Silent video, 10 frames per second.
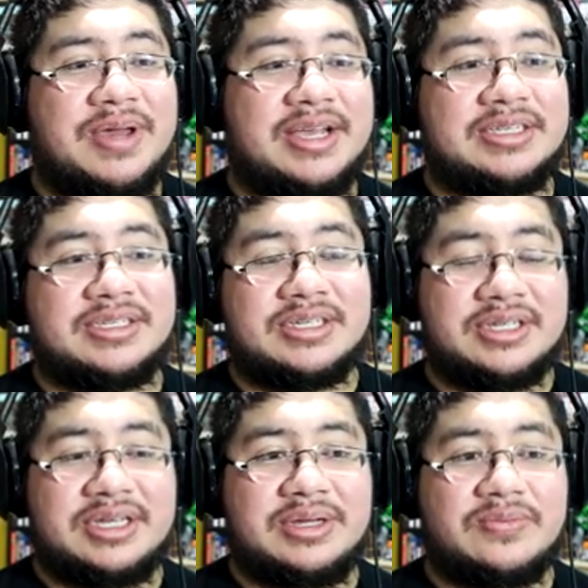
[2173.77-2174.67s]

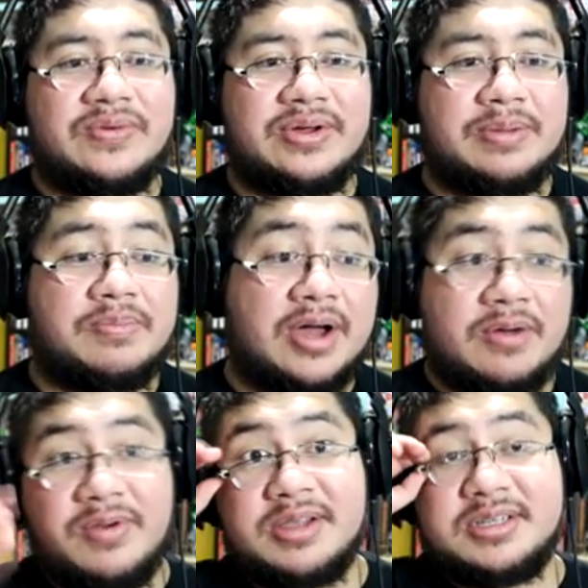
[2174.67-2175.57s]
basically
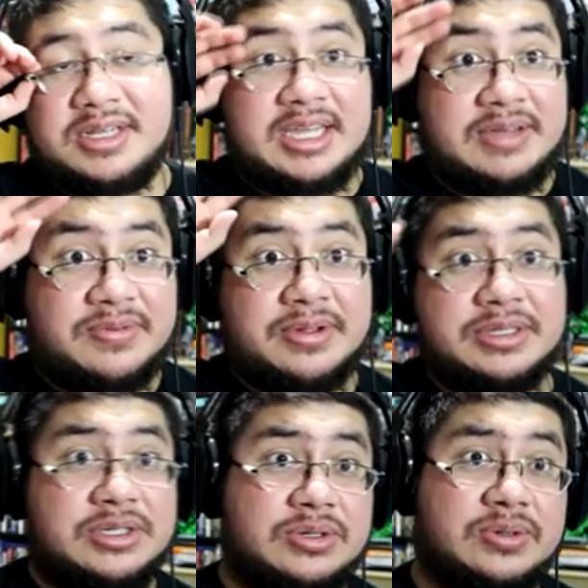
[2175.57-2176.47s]
brought Resident Evil
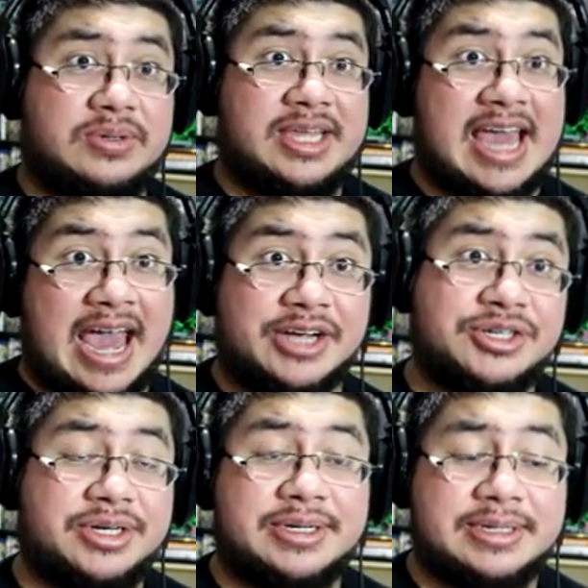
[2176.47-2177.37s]
to the
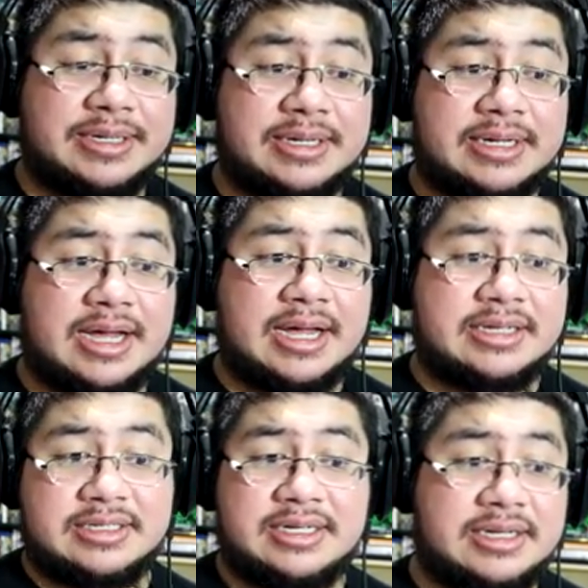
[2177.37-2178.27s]
action uh,
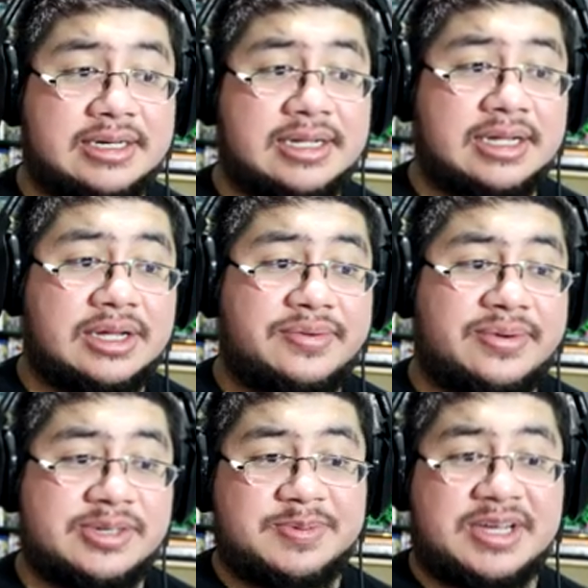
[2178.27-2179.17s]
scene
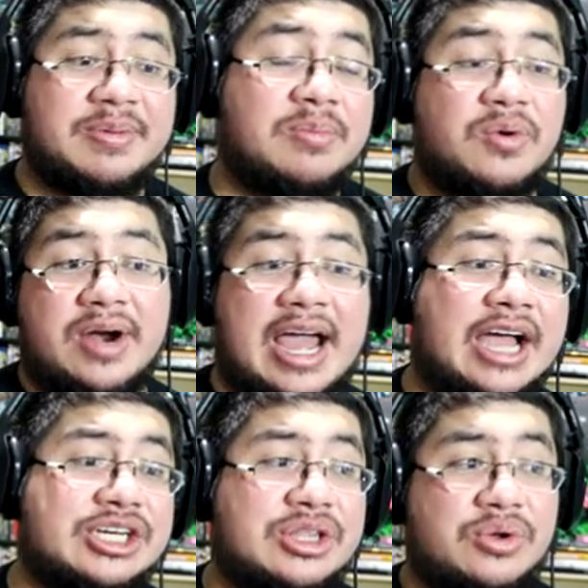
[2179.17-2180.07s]
where it was becoming more
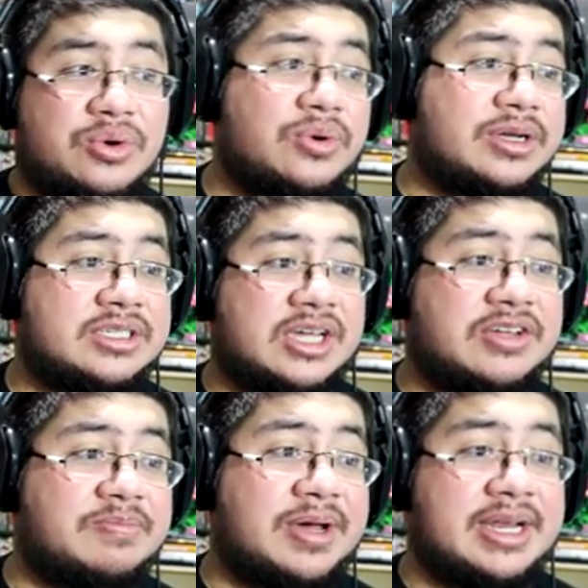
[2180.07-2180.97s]
action than horror
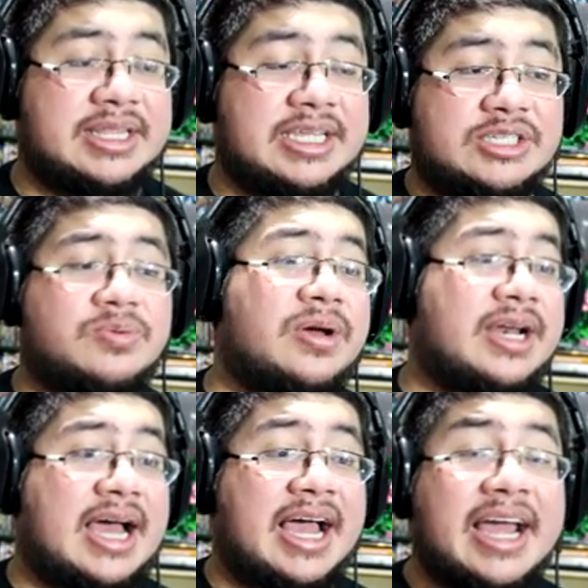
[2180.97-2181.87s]
itself. But this
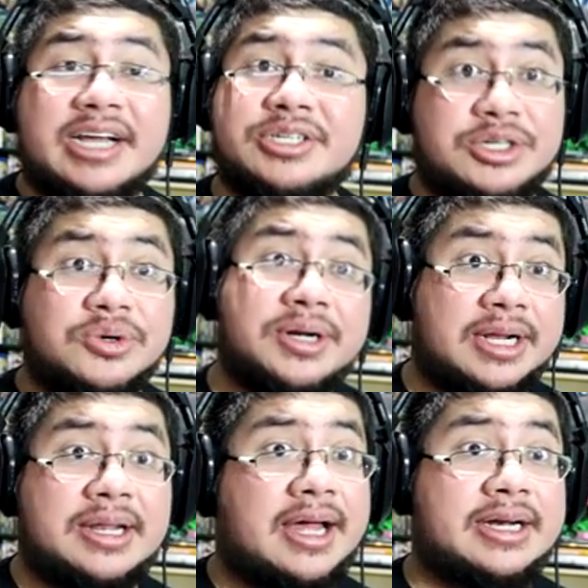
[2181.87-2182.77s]
one, I actually enjoyed it
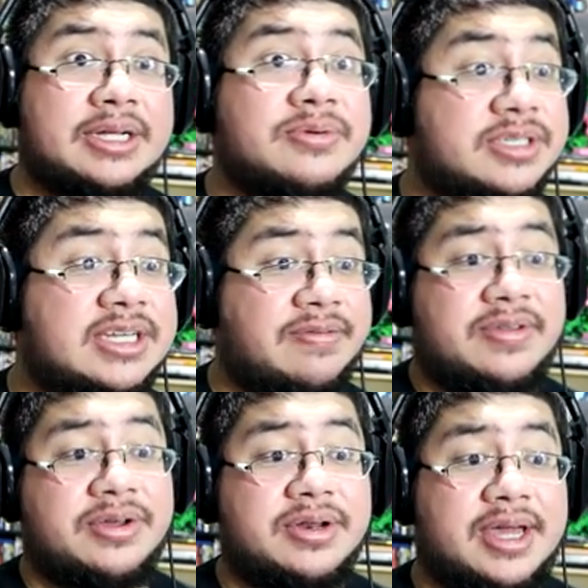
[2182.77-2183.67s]
a lot. It was a
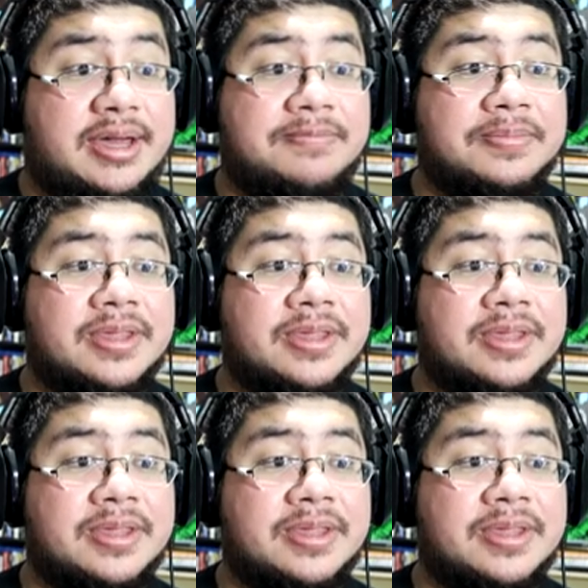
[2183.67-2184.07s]
definitely good game.